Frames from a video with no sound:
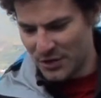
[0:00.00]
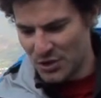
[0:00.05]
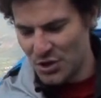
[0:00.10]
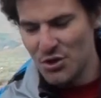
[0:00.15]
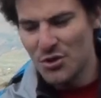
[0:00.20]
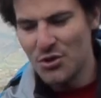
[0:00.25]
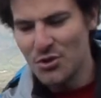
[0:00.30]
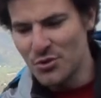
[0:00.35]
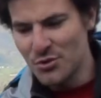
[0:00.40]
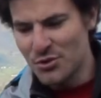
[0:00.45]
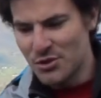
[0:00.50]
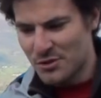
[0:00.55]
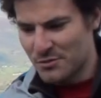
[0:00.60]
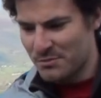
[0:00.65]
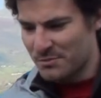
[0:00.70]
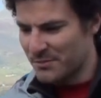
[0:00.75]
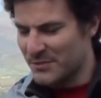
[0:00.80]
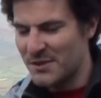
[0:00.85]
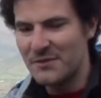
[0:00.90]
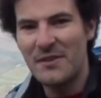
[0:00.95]

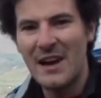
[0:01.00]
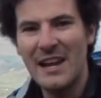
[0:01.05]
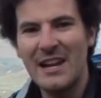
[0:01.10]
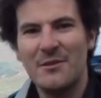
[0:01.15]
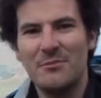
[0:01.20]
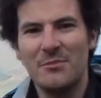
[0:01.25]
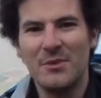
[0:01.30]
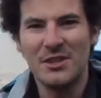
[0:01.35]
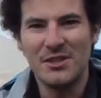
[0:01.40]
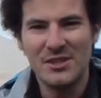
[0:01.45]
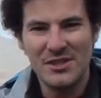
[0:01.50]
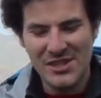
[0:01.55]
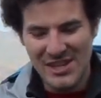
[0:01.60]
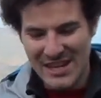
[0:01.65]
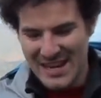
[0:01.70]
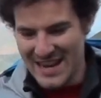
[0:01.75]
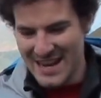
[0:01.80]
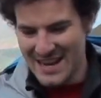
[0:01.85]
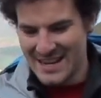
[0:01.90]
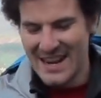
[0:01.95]
huge
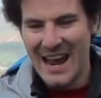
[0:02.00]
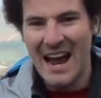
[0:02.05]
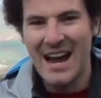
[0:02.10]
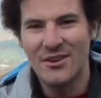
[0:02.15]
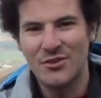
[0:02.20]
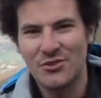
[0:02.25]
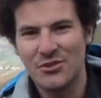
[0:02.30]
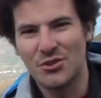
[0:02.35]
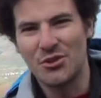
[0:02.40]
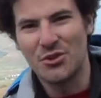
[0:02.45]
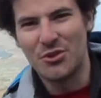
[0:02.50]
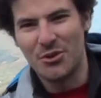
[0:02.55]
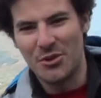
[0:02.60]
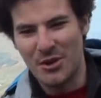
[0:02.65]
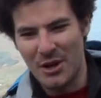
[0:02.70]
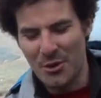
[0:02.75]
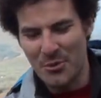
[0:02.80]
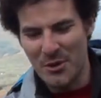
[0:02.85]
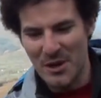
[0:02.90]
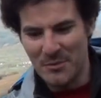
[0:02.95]
development in outdoor
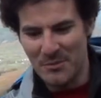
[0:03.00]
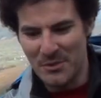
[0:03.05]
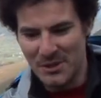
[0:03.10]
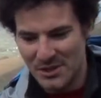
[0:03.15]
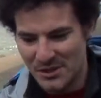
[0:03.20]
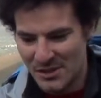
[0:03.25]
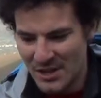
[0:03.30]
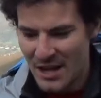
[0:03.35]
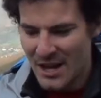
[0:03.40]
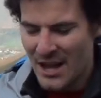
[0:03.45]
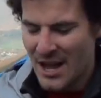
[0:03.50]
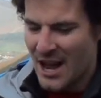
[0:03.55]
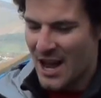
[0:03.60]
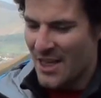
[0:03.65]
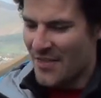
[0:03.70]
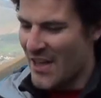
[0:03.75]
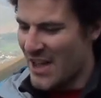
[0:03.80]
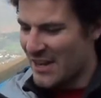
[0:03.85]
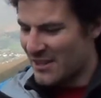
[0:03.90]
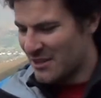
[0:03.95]
equipment.
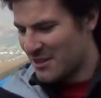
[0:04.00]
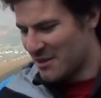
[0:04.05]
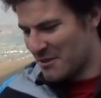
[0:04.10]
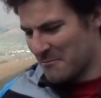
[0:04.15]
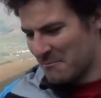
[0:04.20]
And then